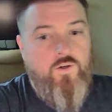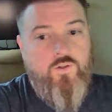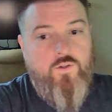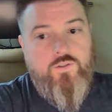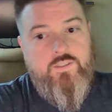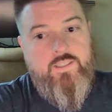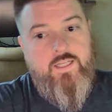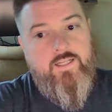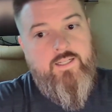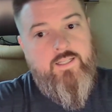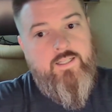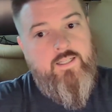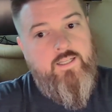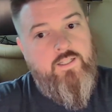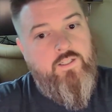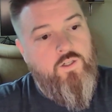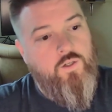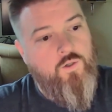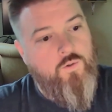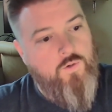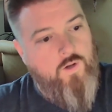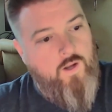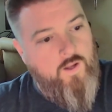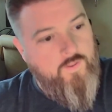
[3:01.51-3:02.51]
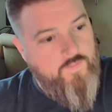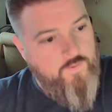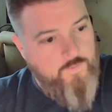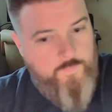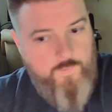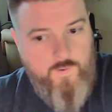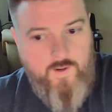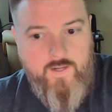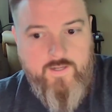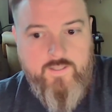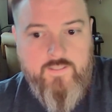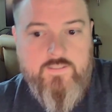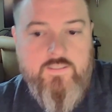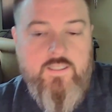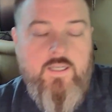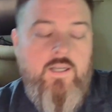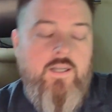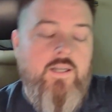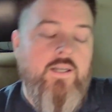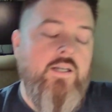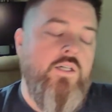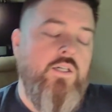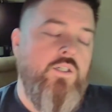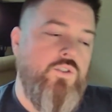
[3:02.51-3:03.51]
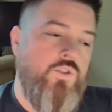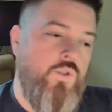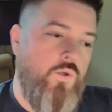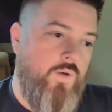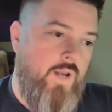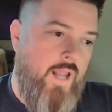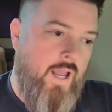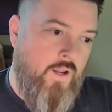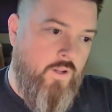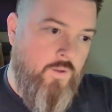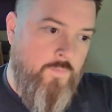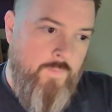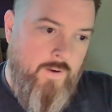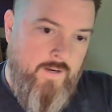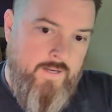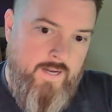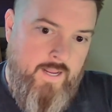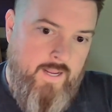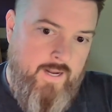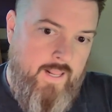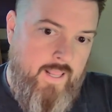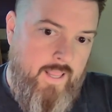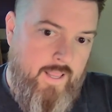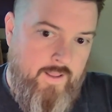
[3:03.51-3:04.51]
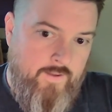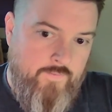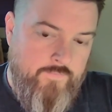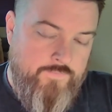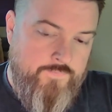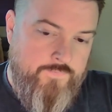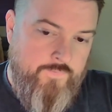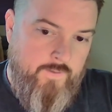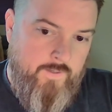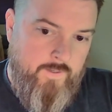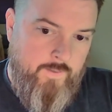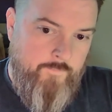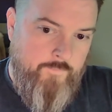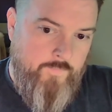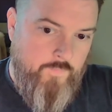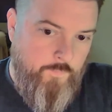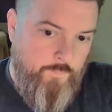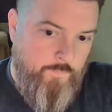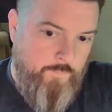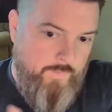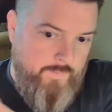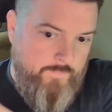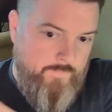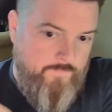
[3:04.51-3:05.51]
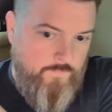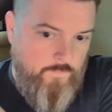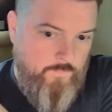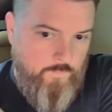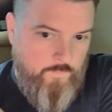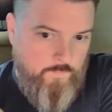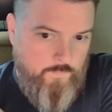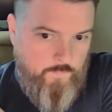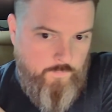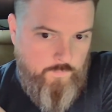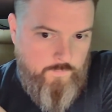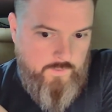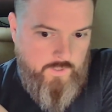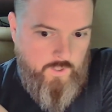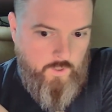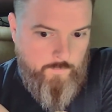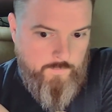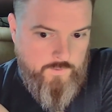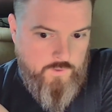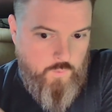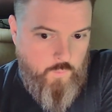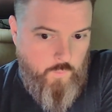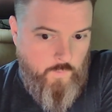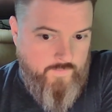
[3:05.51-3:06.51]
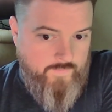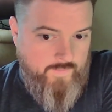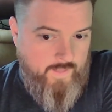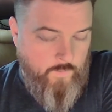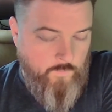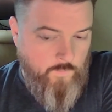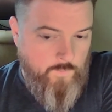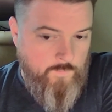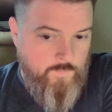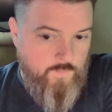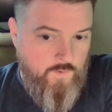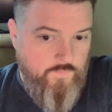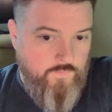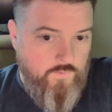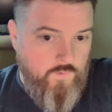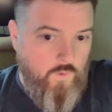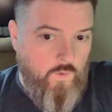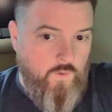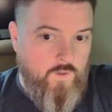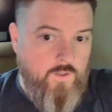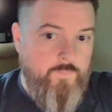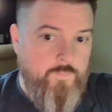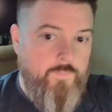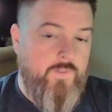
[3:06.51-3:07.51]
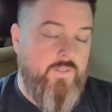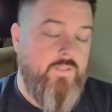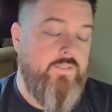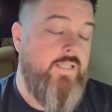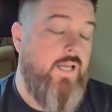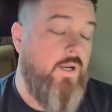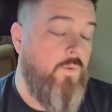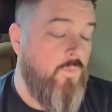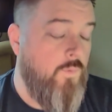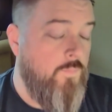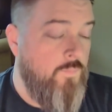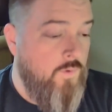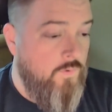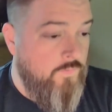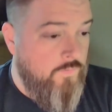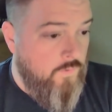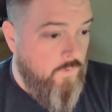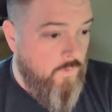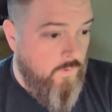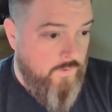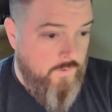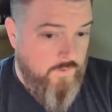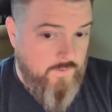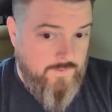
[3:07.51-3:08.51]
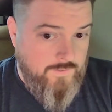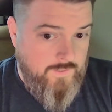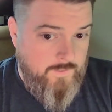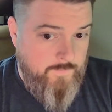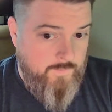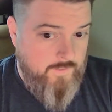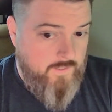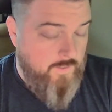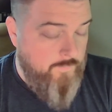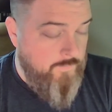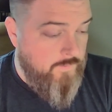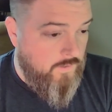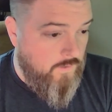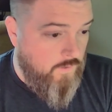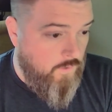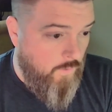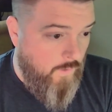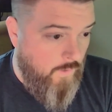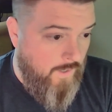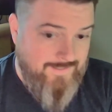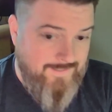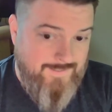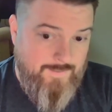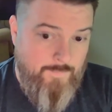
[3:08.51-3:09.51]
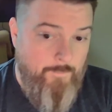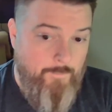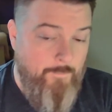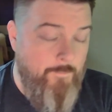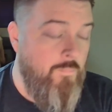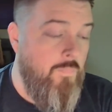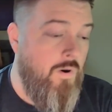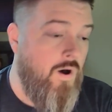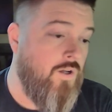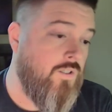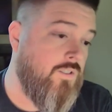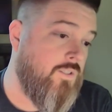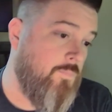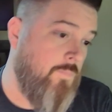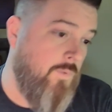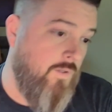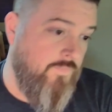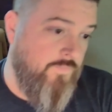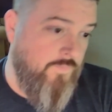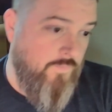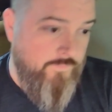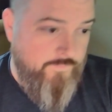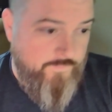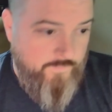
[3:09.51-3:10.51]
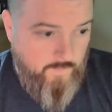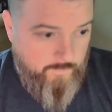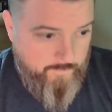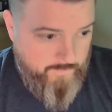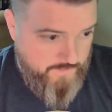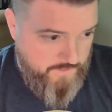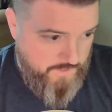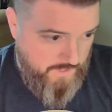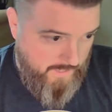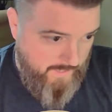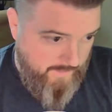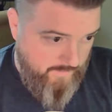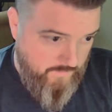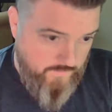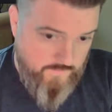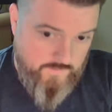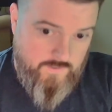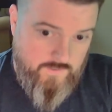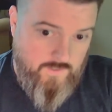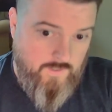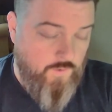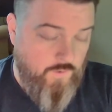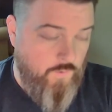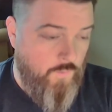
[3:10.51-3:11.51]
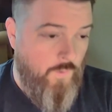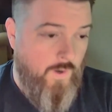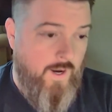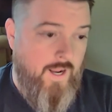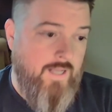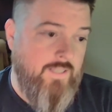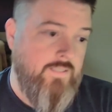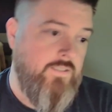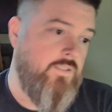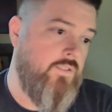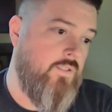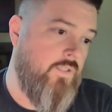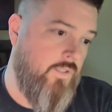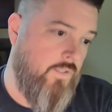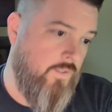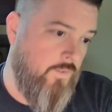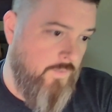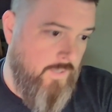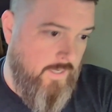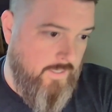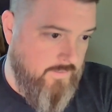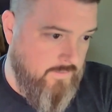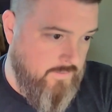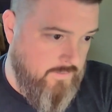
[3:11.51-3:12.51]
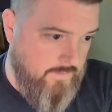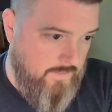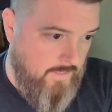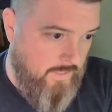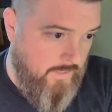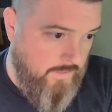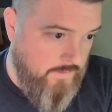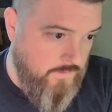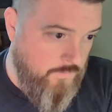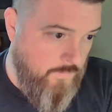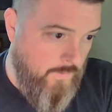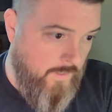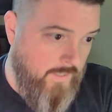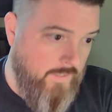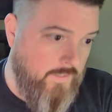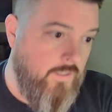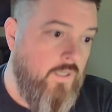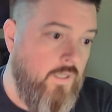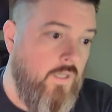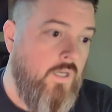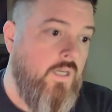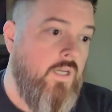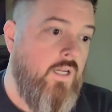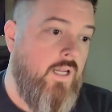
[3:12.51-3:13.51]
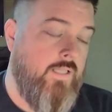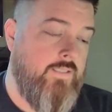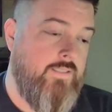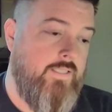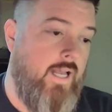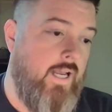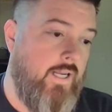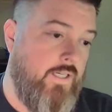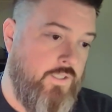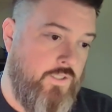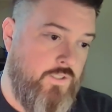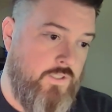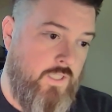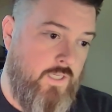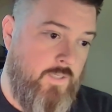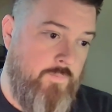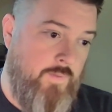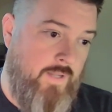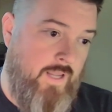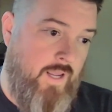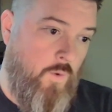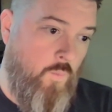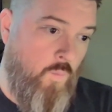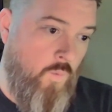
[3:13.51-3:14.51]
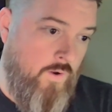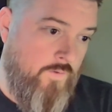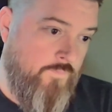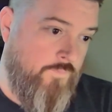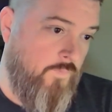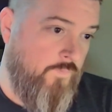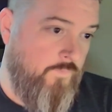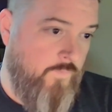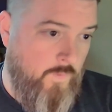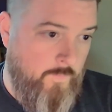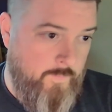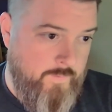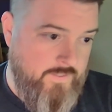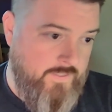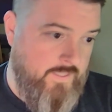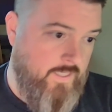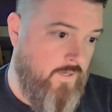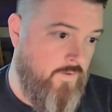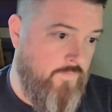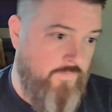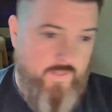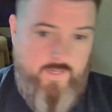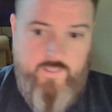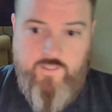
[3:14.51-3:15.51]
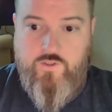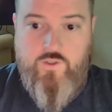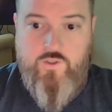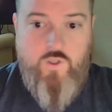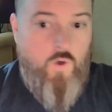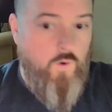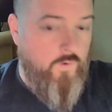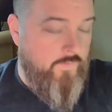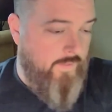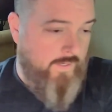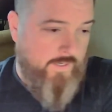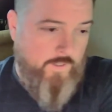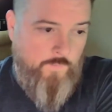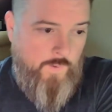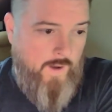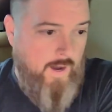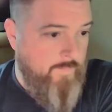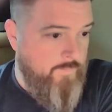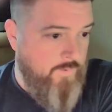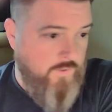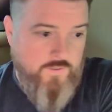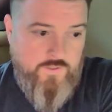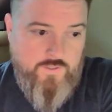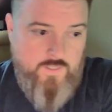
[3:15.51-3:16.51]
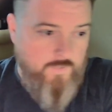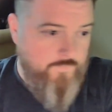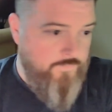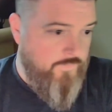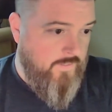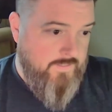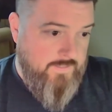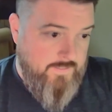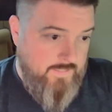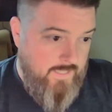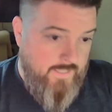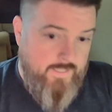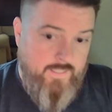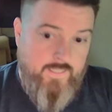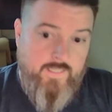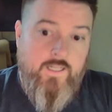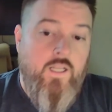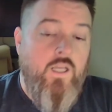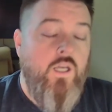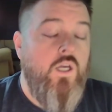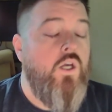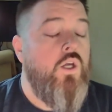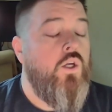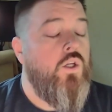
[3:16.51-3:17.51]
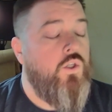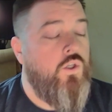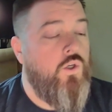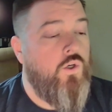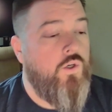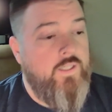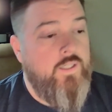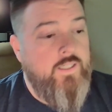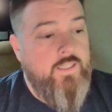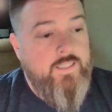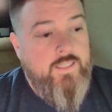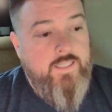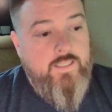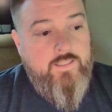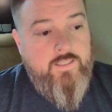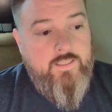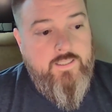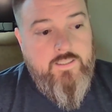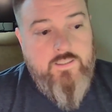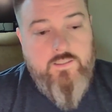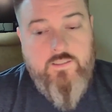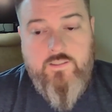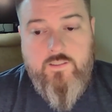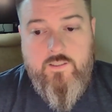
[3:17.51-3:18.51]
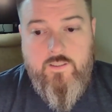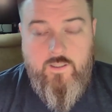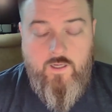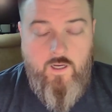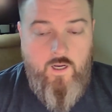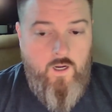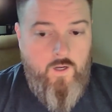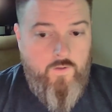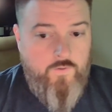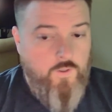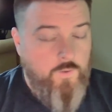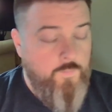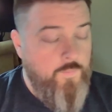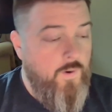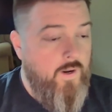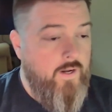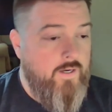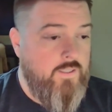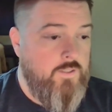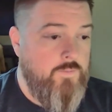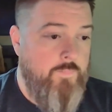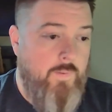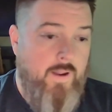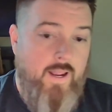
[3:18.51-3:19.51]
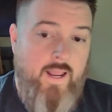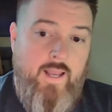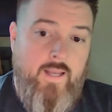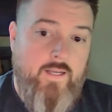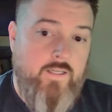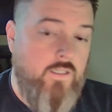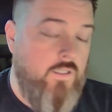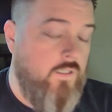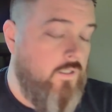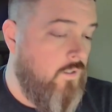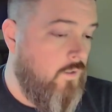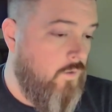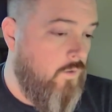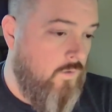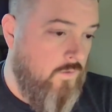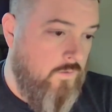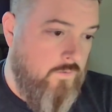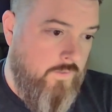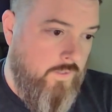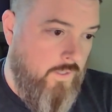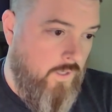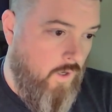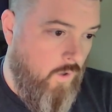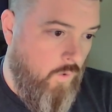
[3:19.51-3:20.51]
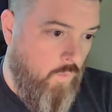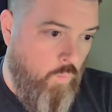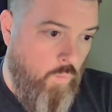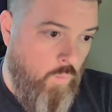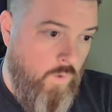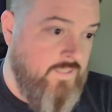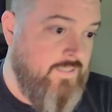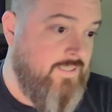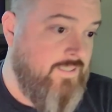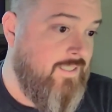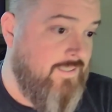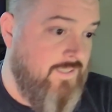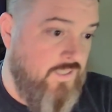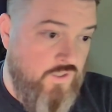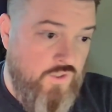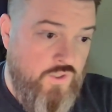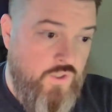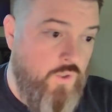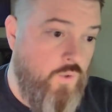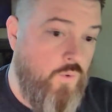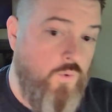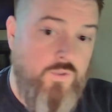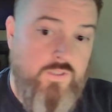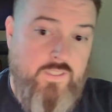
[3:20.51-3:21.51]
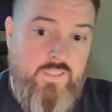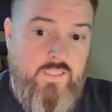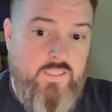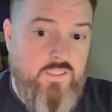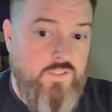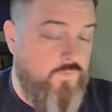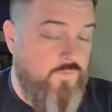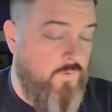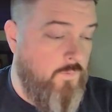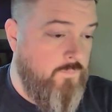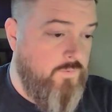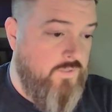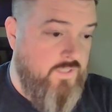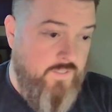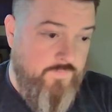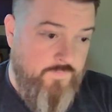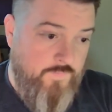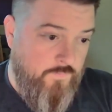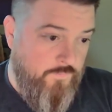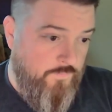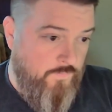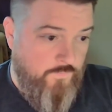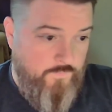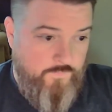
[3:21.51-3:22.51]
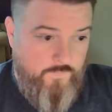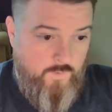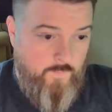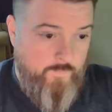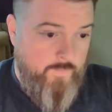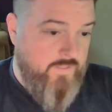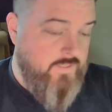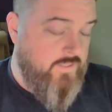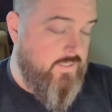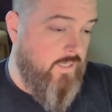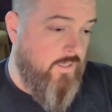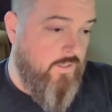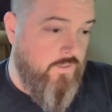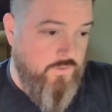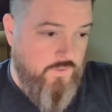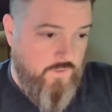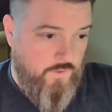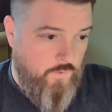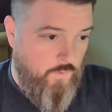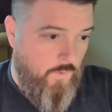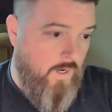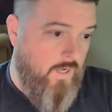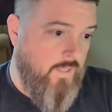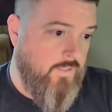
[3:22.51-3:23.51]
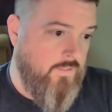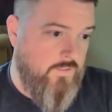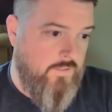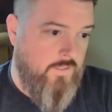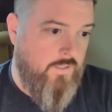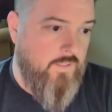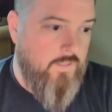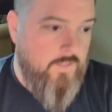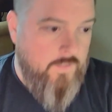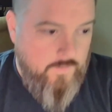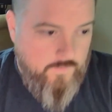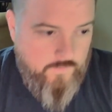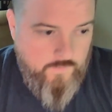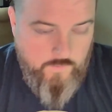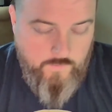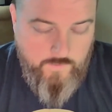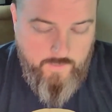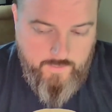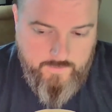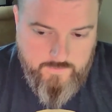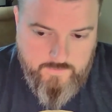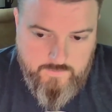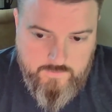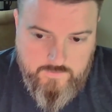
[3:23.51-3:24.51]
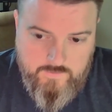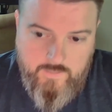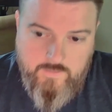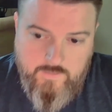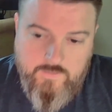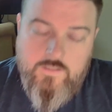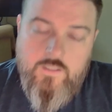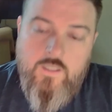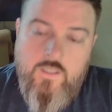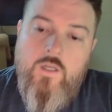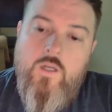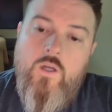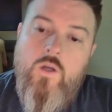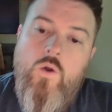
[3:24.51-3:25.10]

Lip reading: now you're sending in your other product. So now you might not have be between that removal order, because that removal order is going to be coming across multiple fulfillment channels across the United States, right? It's not just going to be at one fulfillment center. They just go and they grab your stuff, they send it. You're going to get all your products back, onesies and twosies from different fulfillment centers across the United States.